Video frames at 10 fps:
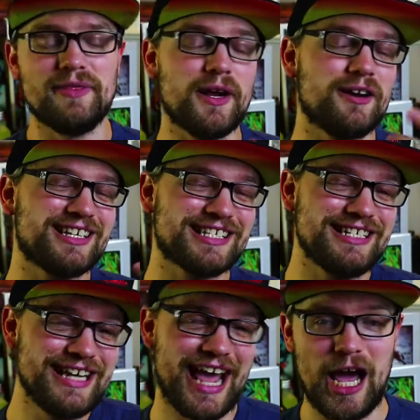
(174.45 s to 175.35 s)
There is
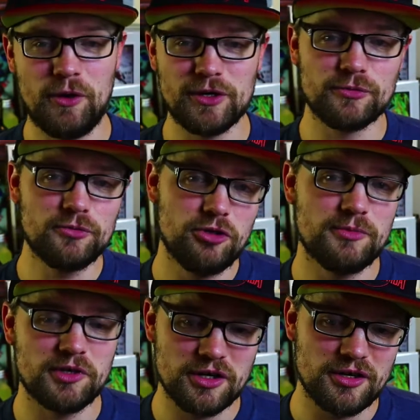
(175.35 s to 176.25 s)
now a
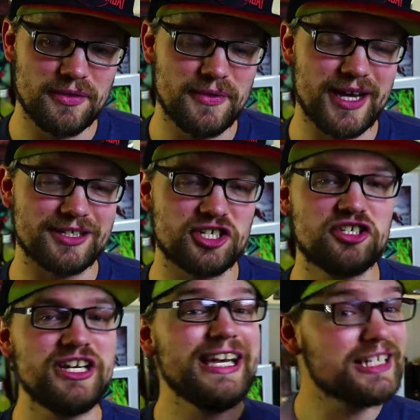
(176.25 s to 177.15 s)
rumor that
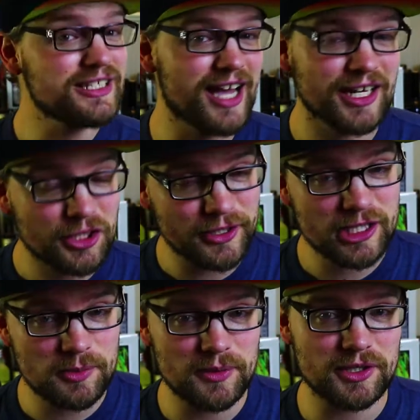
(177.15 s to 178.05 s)
she's not
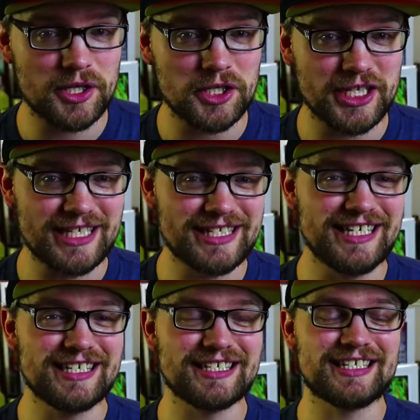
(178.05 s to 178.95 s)
going to be returning in
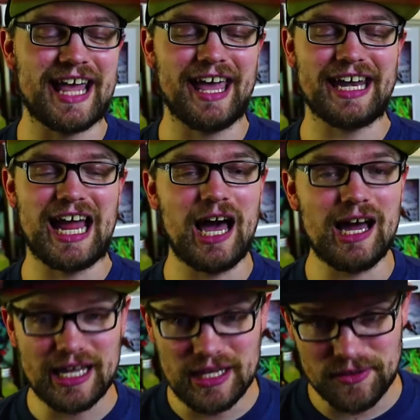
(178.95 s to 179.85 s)
season 10
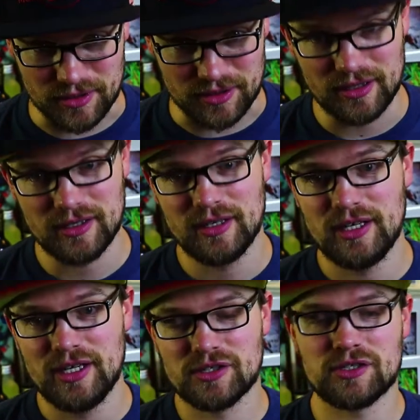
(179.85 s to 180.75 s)
either.
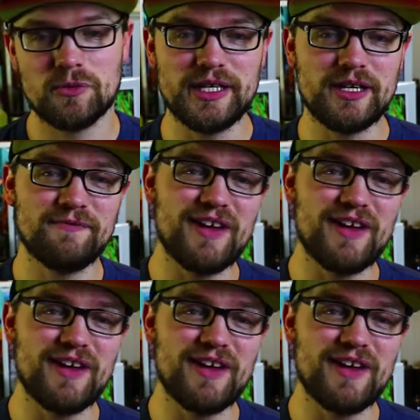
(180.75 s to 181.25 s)
So we